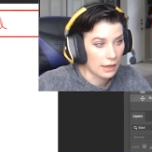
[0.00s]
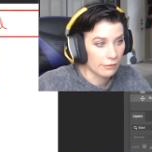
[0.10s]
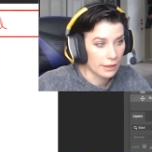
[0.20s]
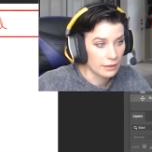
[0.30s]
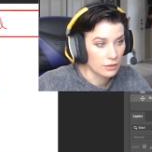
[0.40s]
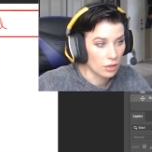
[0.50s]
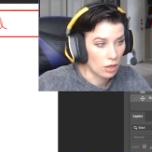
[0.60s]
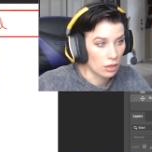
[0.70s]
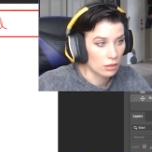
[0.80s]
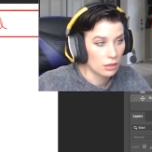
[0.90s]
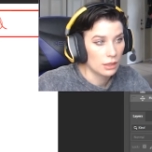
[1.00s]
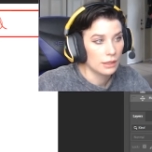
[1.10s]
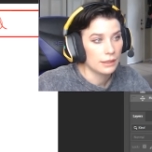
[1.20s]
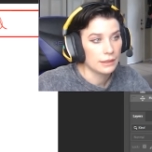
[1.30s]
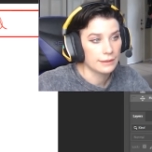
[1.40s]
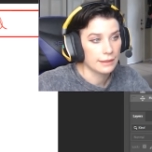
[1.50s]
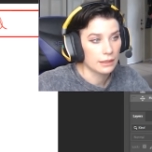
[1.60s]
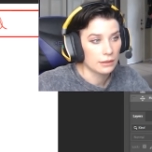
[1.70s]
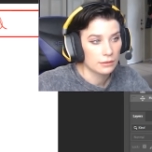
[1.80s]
heads tall is like